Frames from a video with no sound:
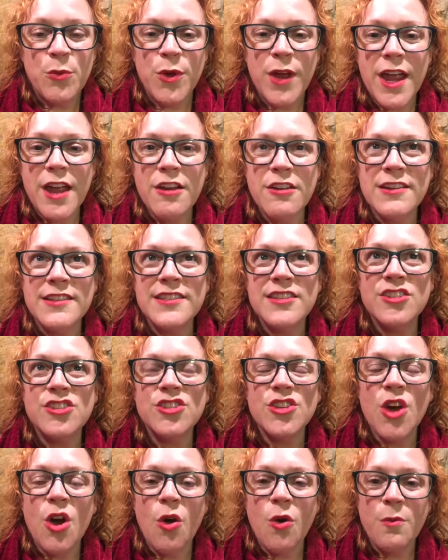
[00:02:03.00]
Prayer is
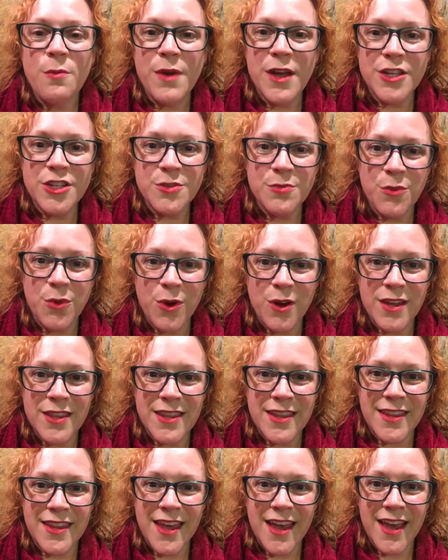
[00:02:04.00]
so much more
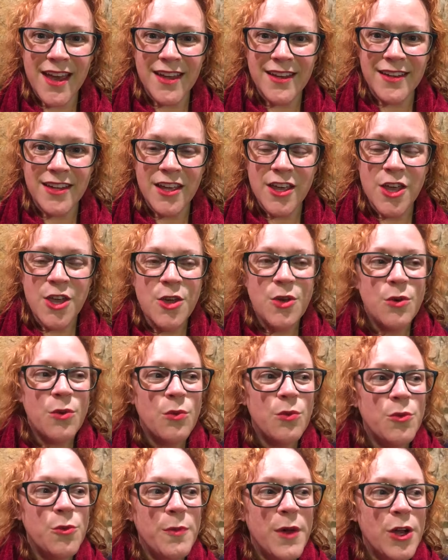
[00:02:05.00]
than that.
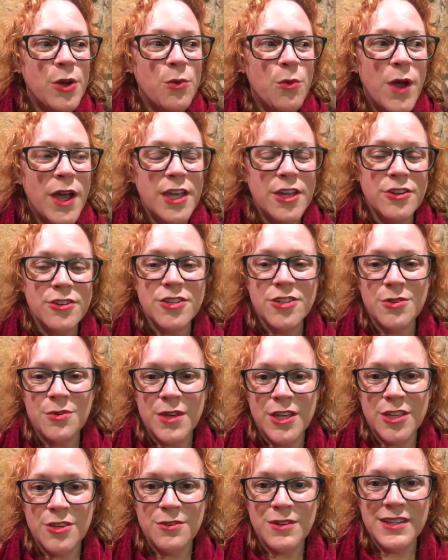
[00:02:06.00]
No matter what you're
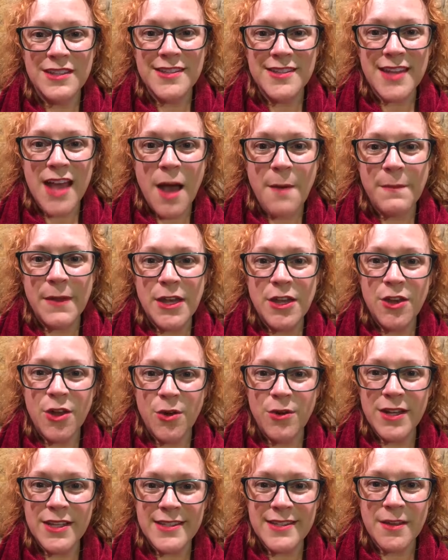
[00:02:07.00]
doing, you can stop and
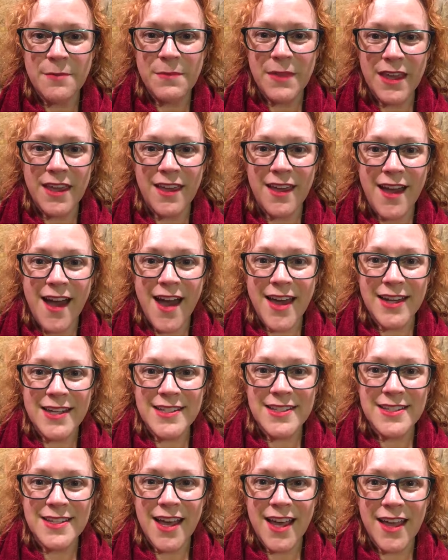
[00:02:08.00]
notice something God
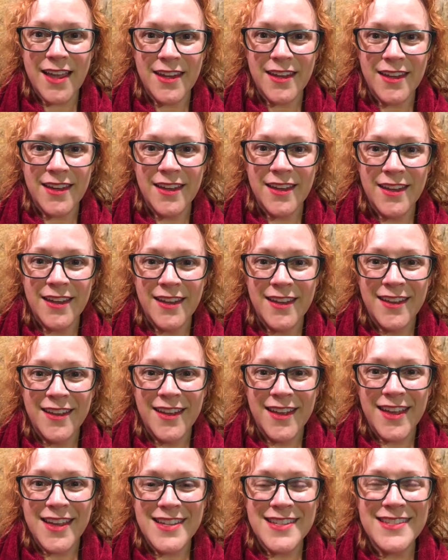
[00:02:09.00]
has done
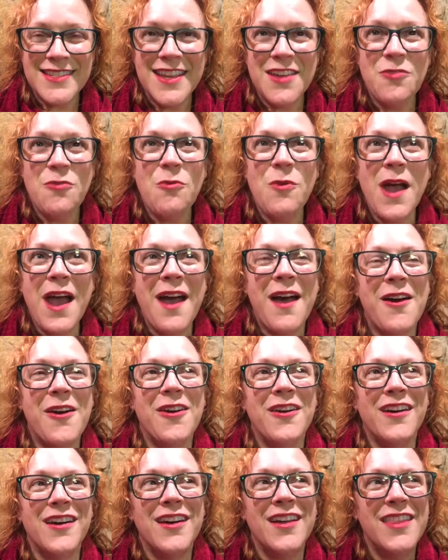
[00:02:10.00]
and say, Wow,
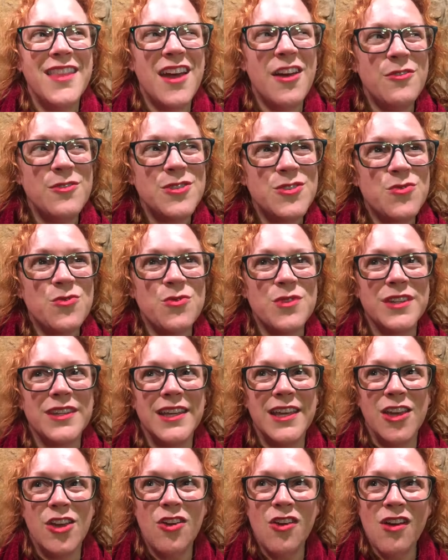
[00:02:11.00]
that was
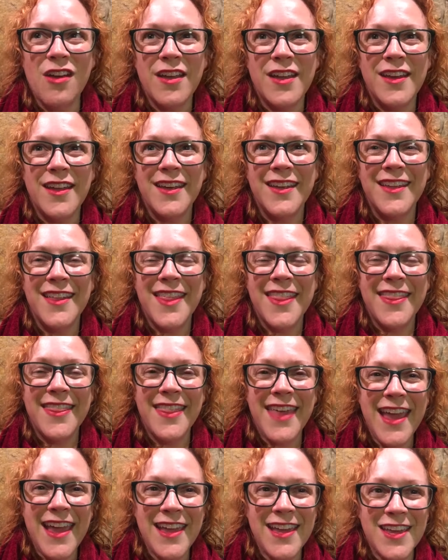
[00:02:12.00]
really good.
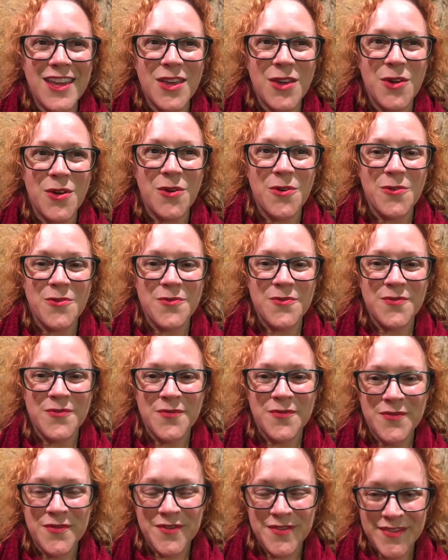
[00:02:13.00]
Thank you.
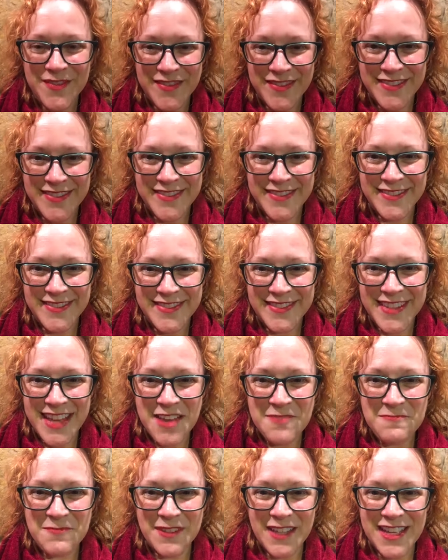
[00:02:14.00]

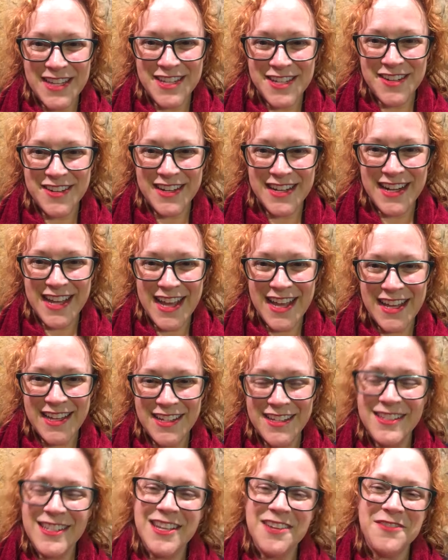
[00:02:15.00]
God bless you
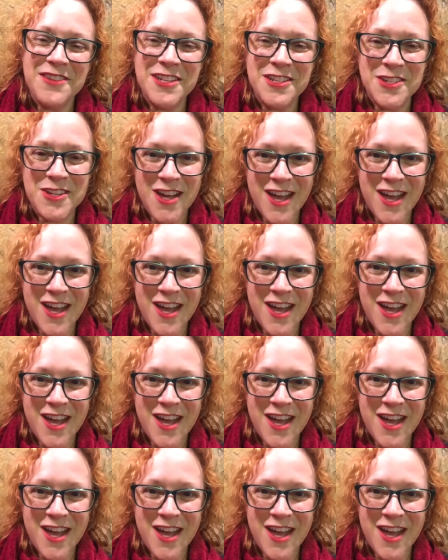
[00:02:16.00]
tonight. Give it a